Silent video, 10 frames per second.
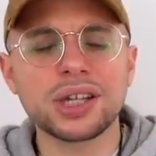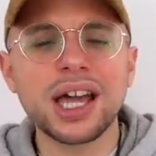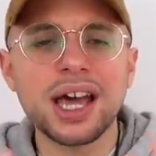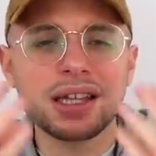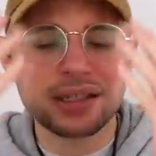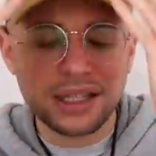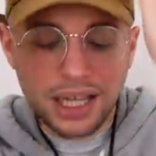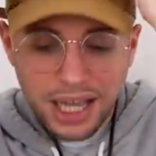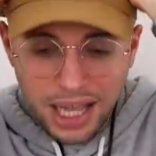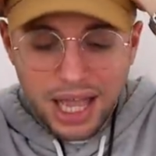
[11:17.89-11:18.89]
Guys,
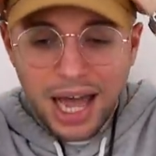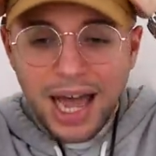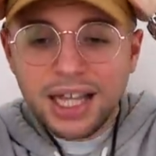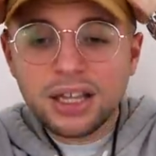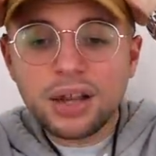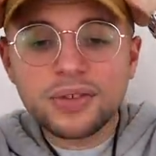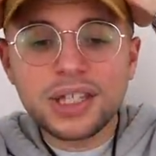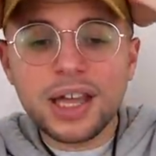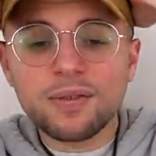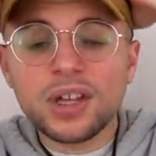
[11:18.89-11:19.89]
I loved
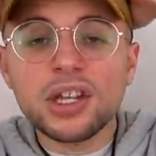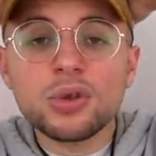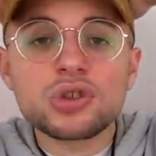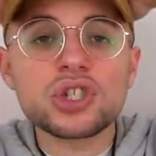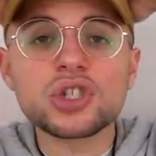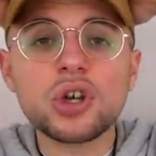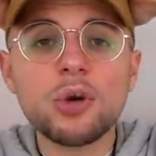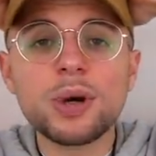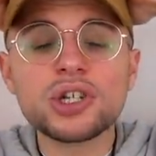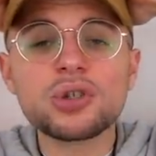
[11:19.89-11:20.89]
that video
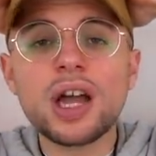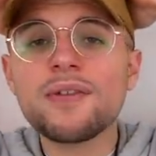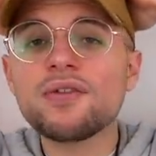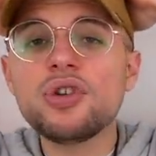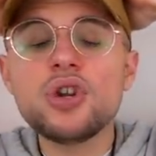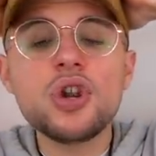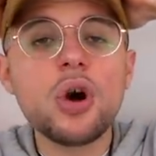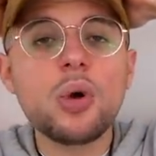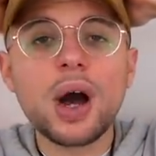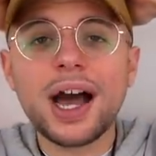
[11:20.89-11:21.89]
so much, you have
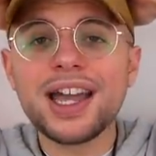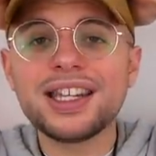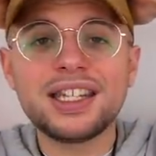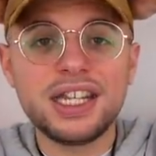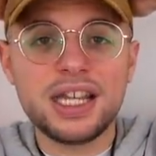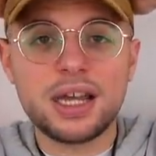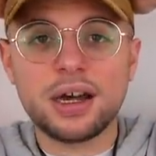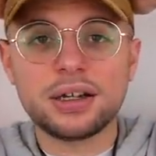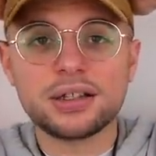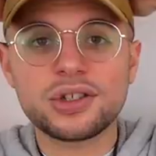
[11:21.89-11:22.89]
no idea.